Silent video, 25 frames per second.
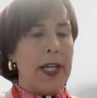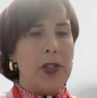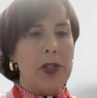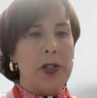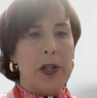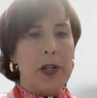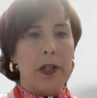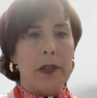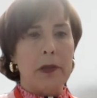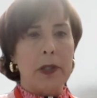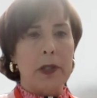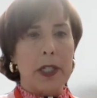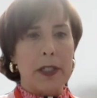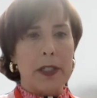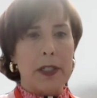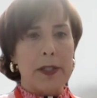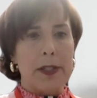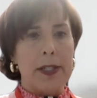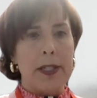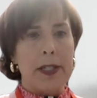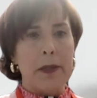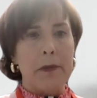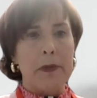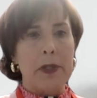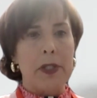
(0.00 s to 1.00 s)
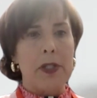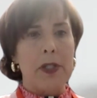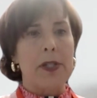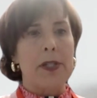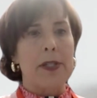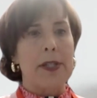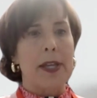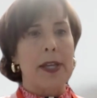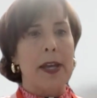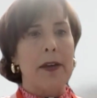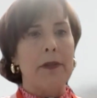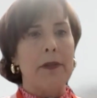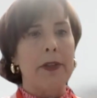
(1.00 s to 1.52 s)
HEOR team, which
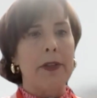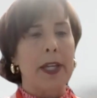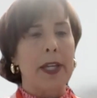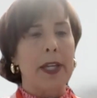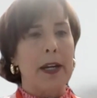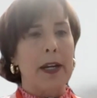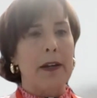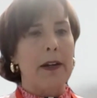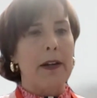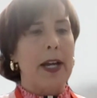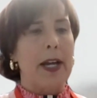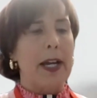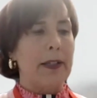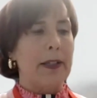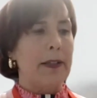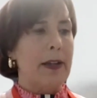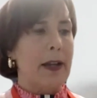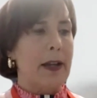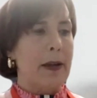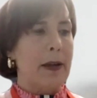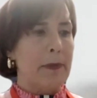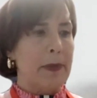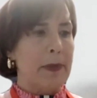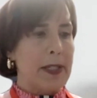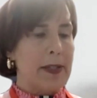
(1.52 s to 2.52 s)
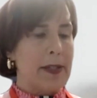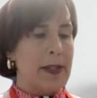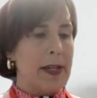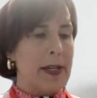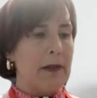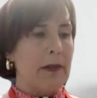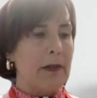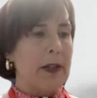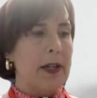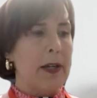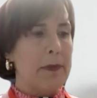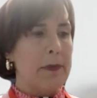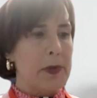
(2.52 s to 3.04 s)
is Healthcare Economics and
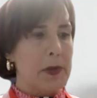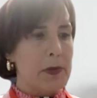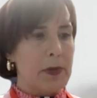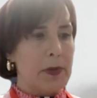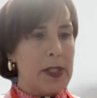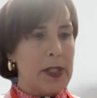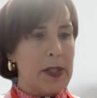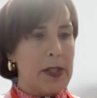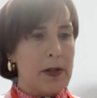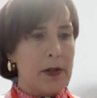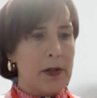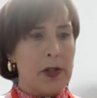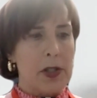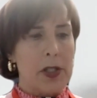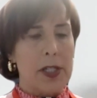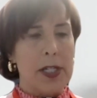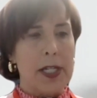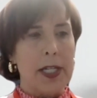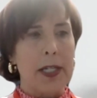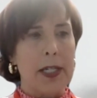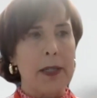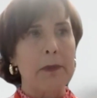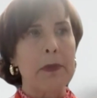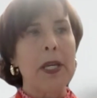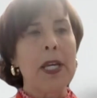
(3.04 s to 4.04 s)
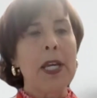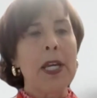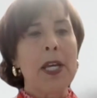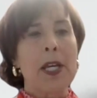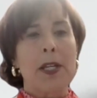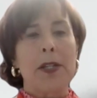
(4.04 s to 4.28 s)
Outcomes Research team,